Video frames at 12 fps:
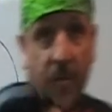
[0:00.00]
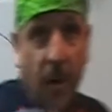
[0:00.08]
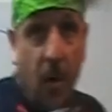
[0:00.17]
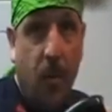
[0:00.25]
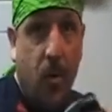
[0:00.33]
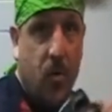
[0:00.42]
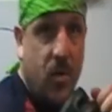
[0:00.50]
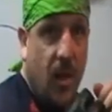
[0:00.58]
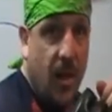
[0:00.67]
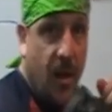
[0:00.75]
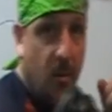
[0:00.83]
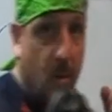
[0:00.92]
throw a punch
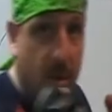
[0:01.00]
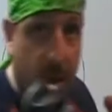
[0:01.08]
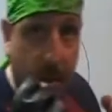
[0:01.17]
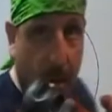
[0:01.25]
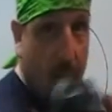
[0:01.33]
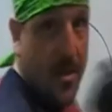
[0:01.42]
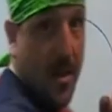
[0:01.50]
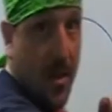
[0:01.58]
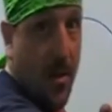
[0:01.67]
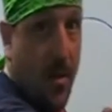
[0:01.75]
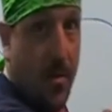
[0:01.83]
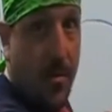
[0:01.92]
like I would in a boxing
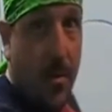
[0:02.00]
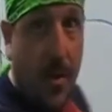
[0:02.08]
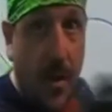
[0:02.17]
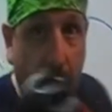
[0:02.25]
glove,